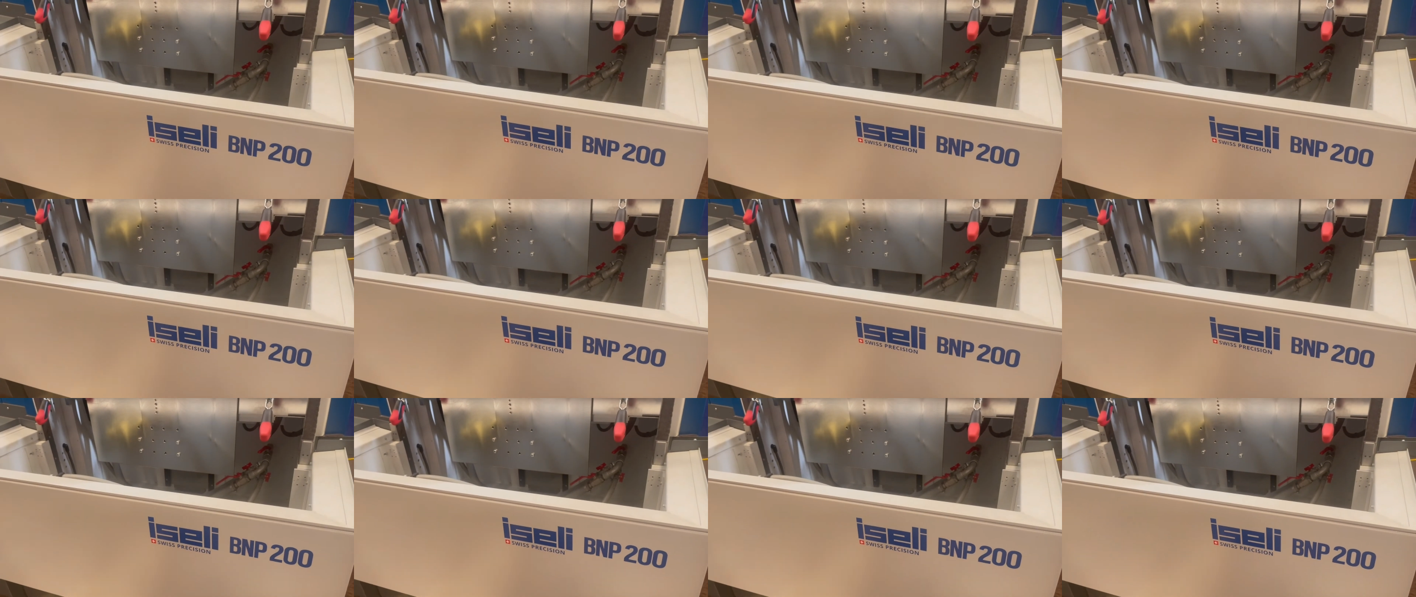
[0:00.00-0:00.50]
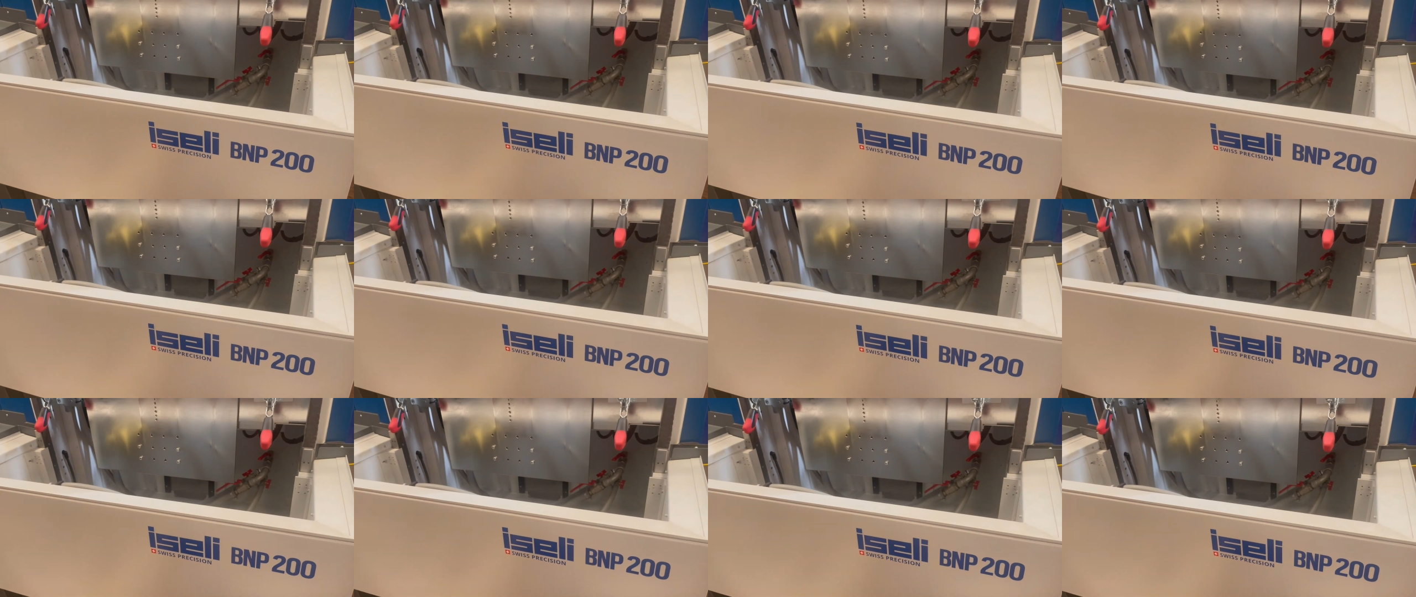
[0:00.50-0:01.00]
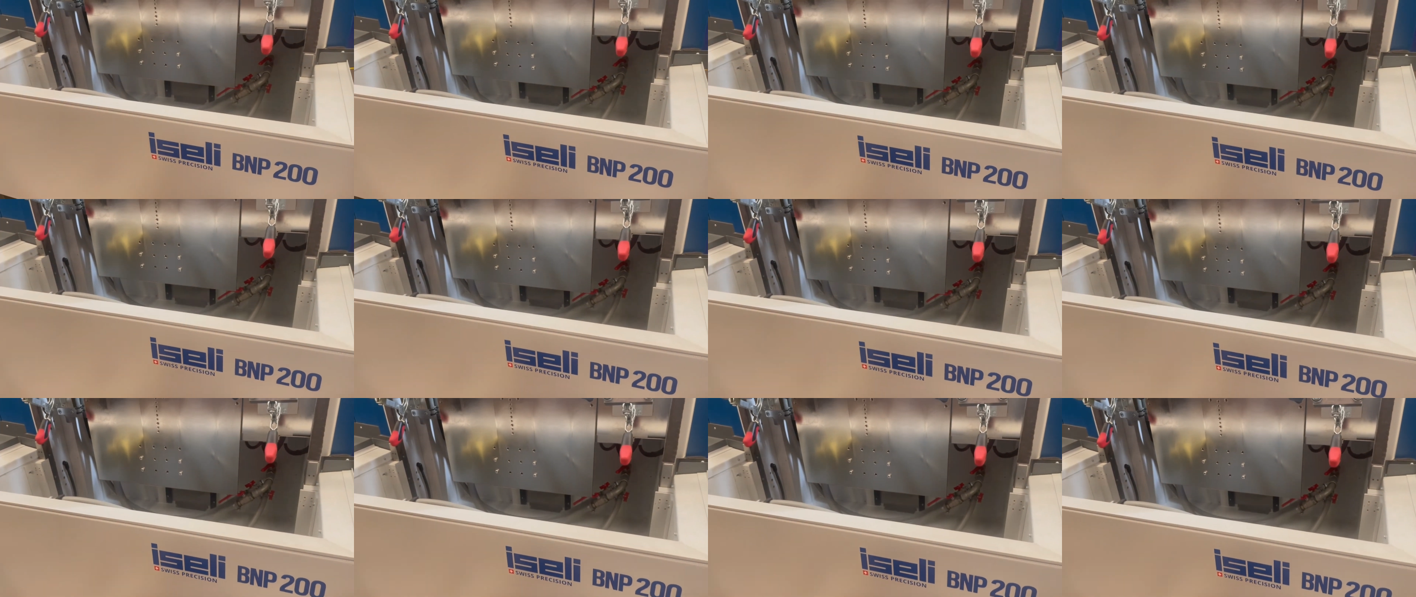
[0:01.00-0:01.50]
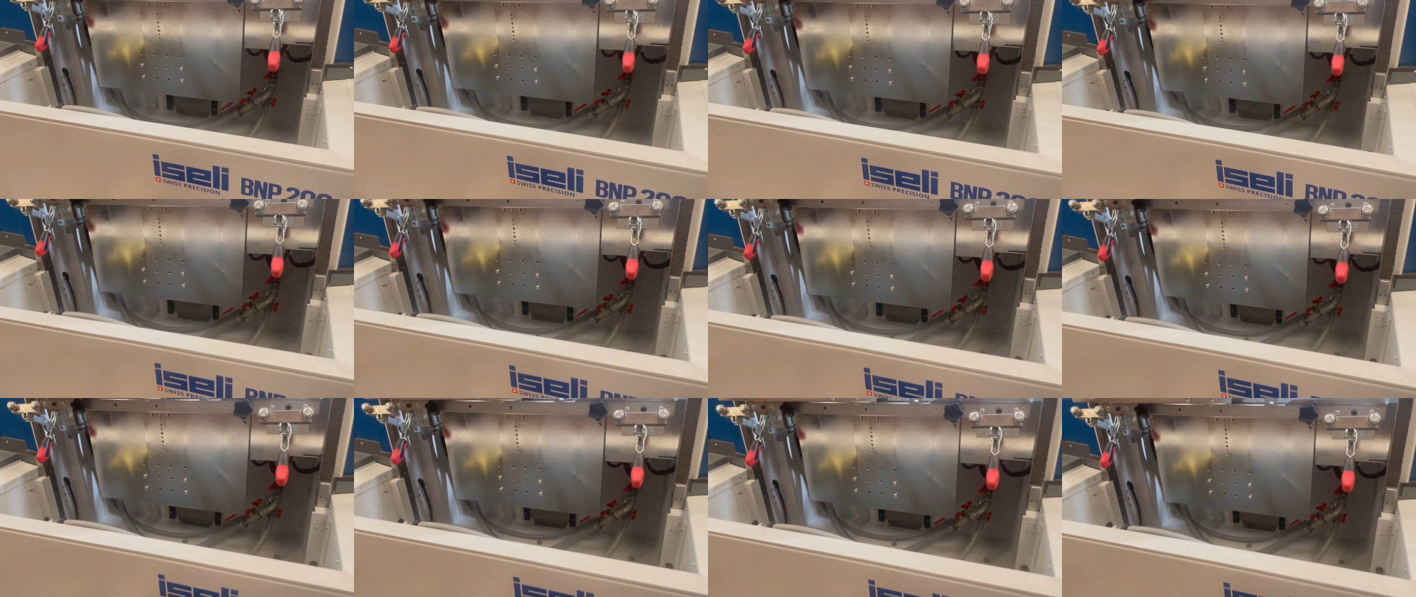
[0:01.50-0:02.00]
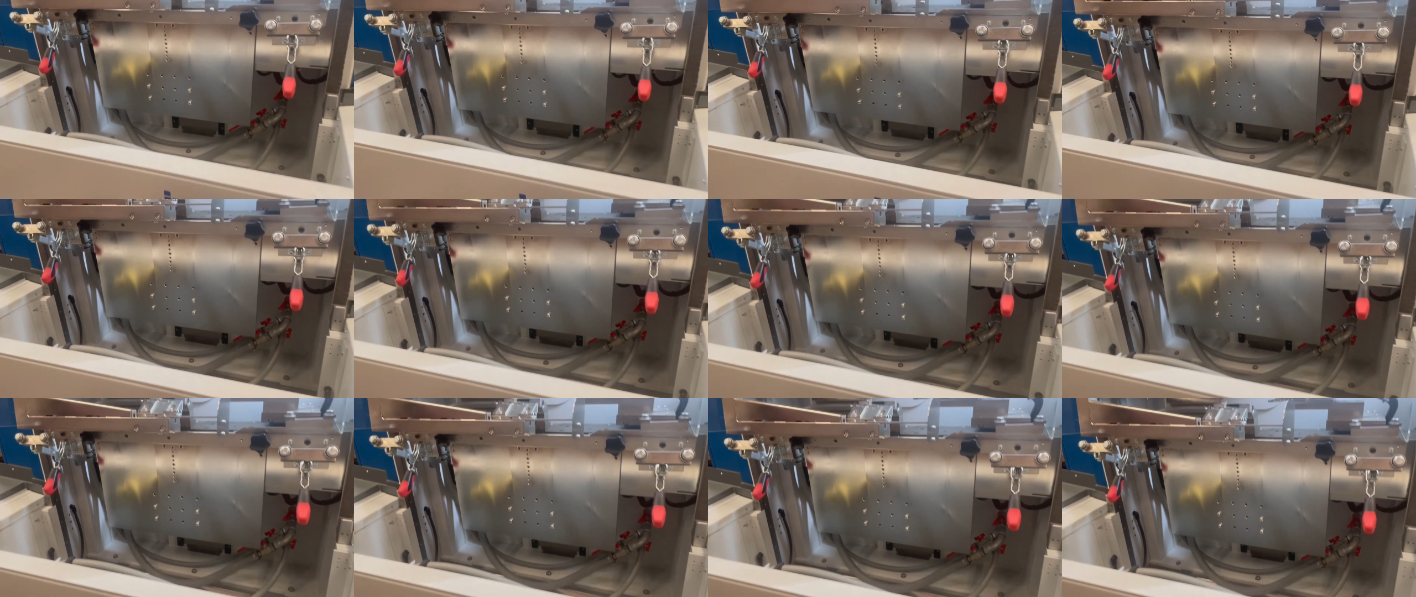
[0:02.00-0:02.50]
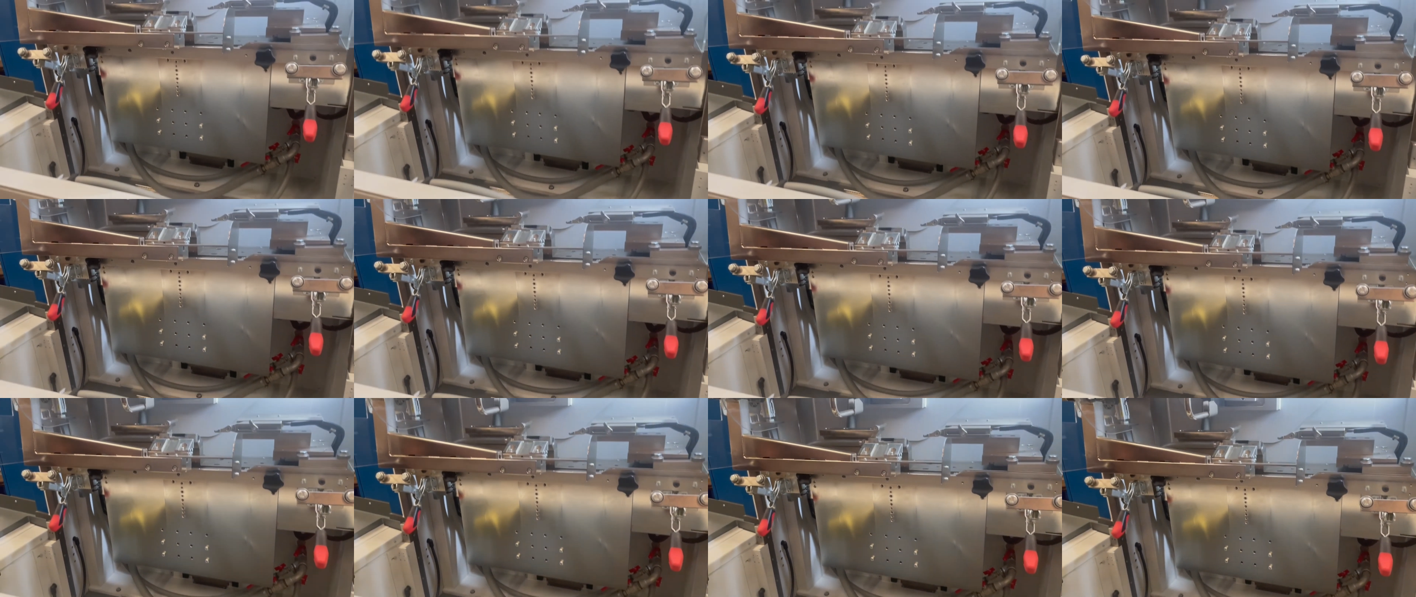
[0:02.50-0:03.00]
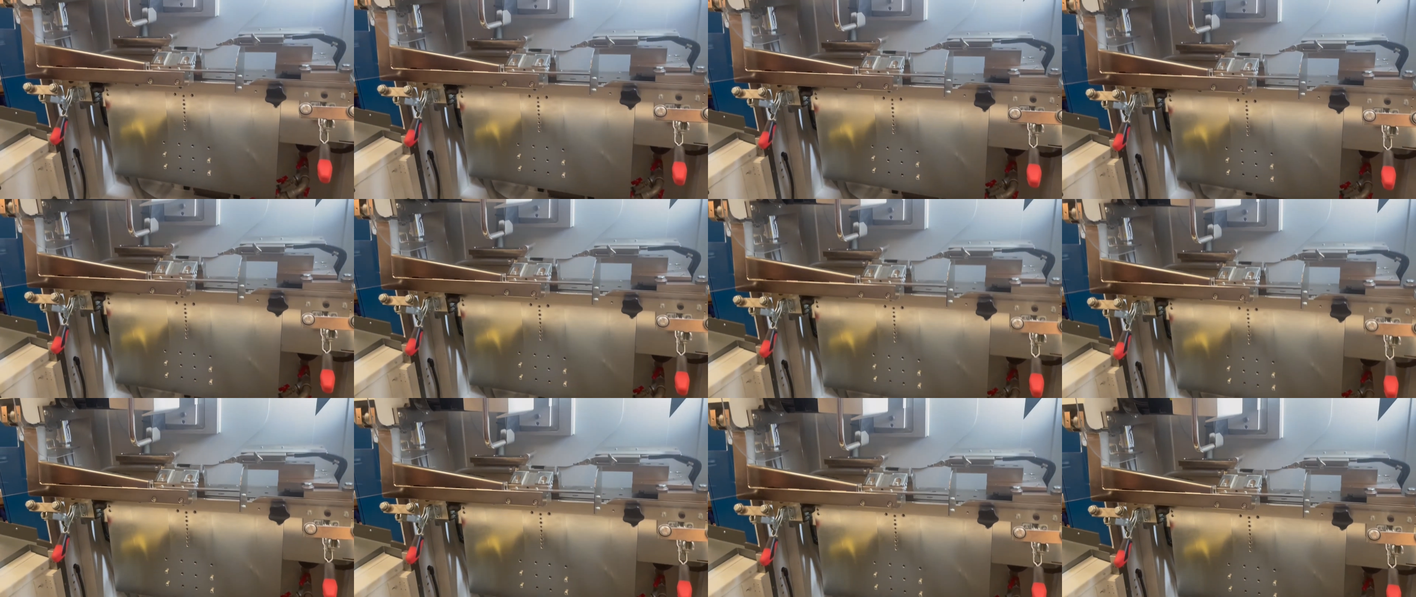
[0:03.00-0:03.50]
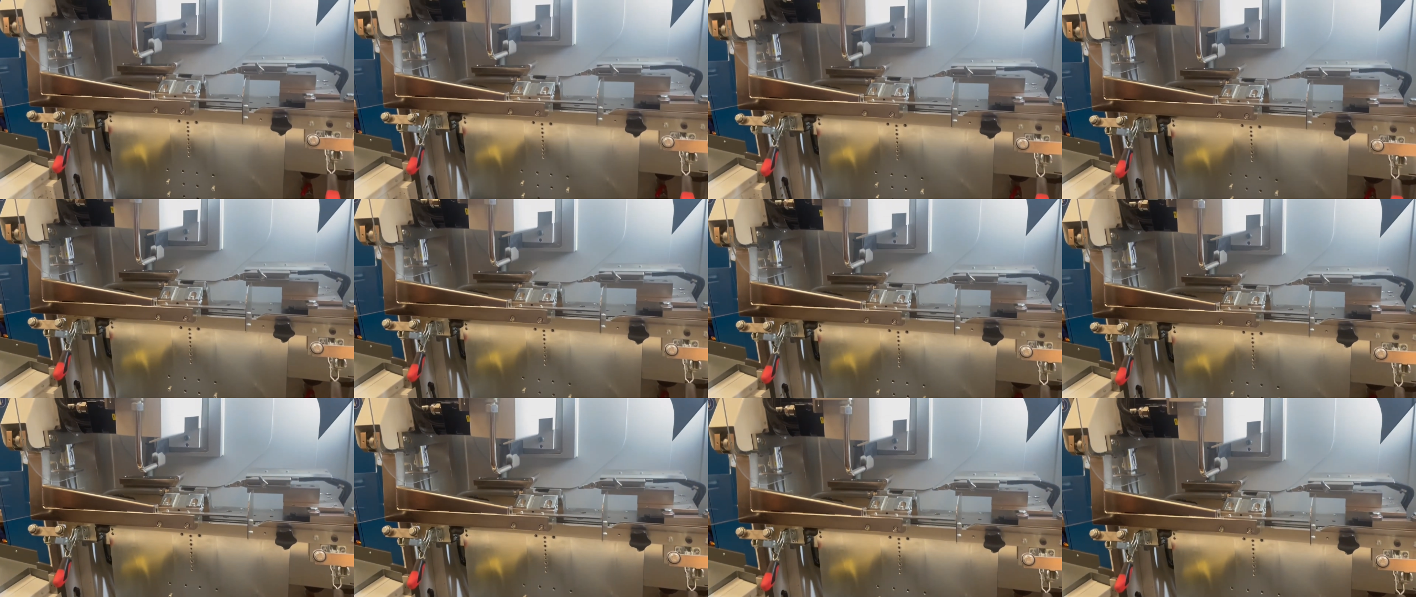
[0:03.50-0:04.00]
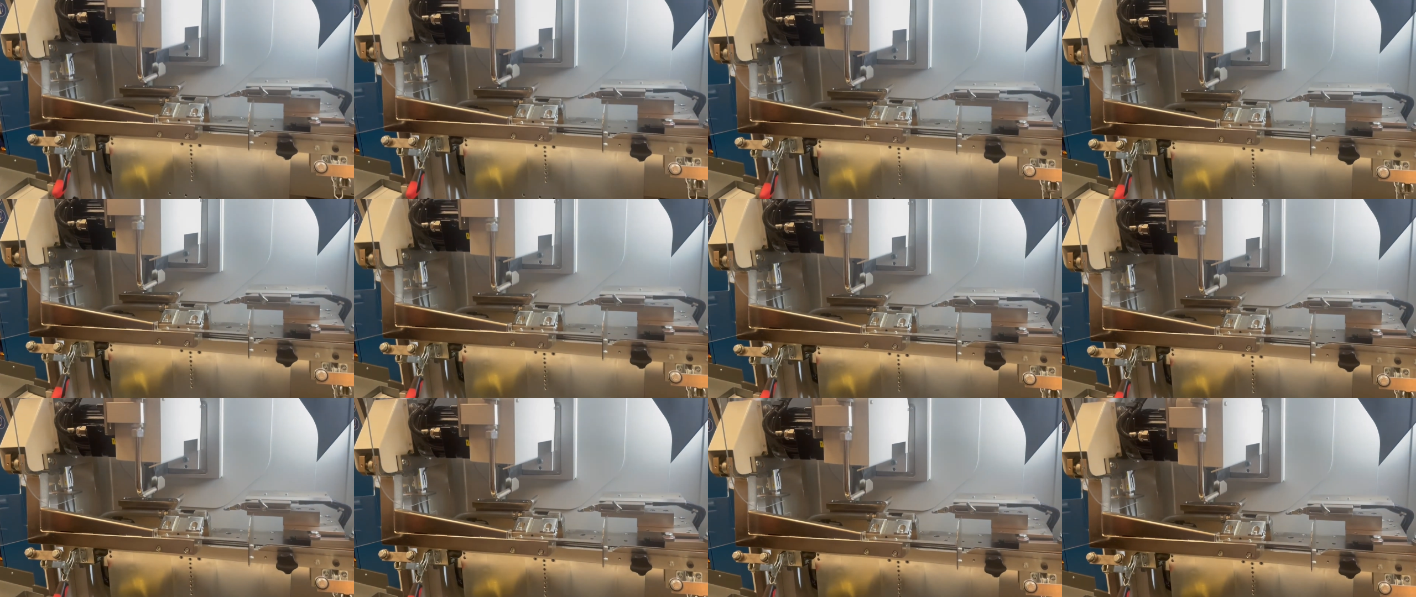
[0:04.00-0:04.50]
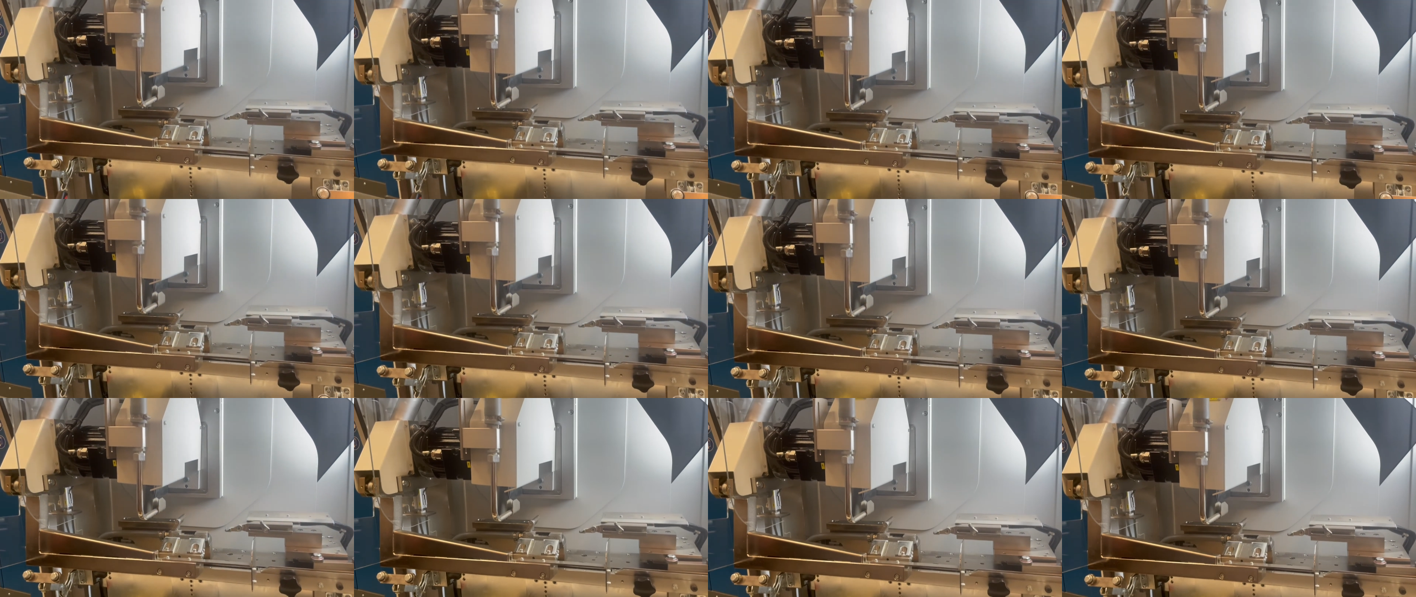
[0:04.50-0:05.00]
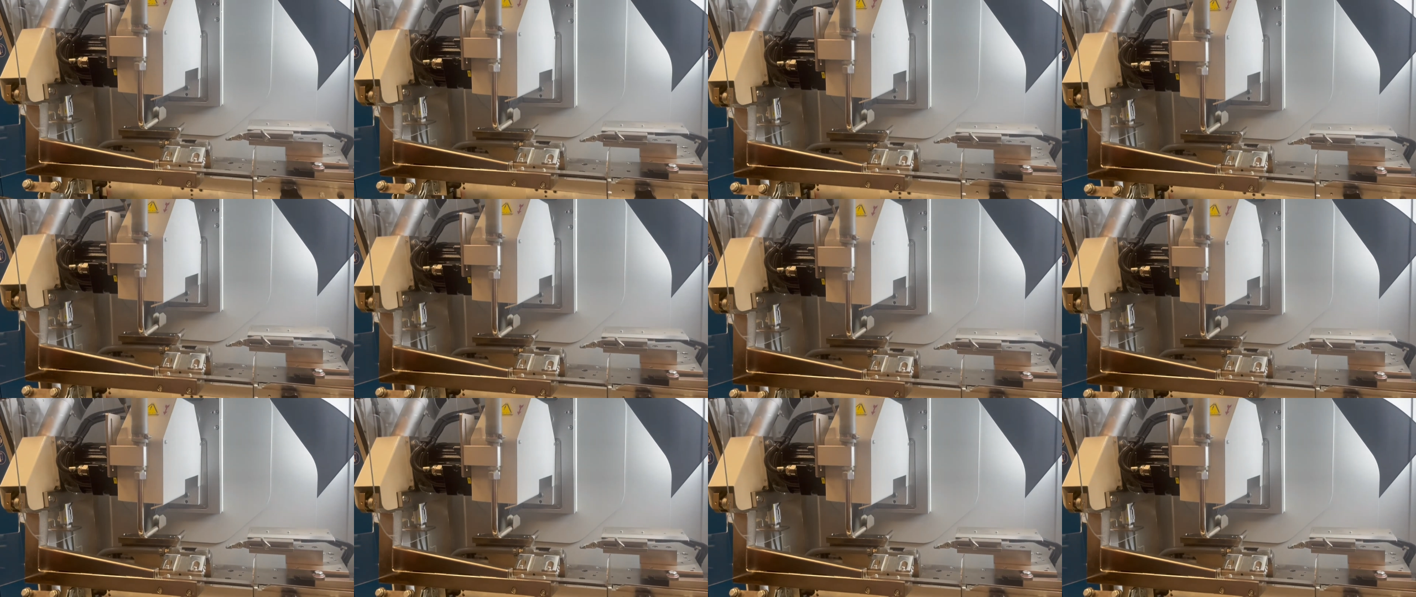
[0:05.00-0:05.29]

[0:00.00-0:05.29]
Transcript: Nobody's mouth can be seen.